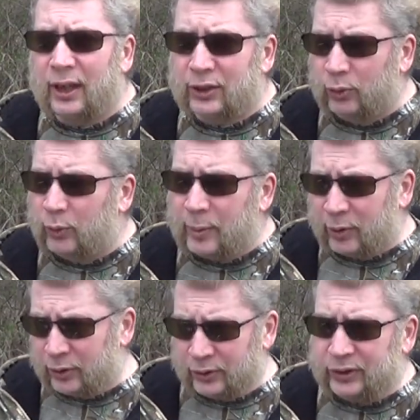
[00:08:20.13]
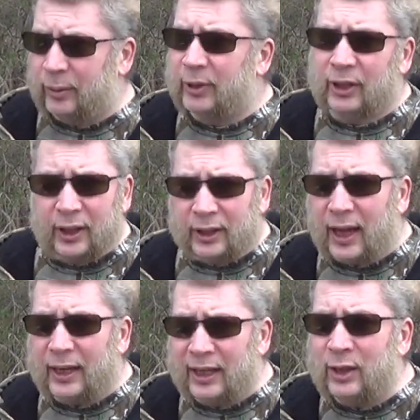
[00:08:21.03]
to reproduce something like
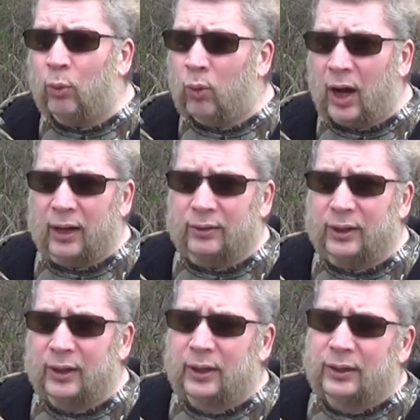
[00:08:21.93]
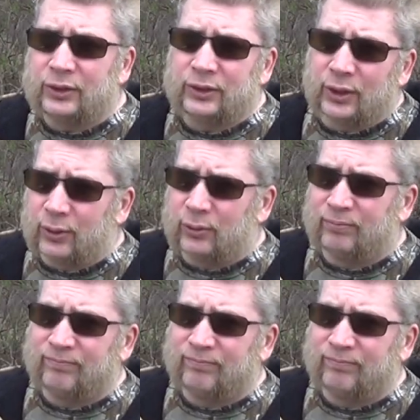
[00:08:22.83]
that in the wild. So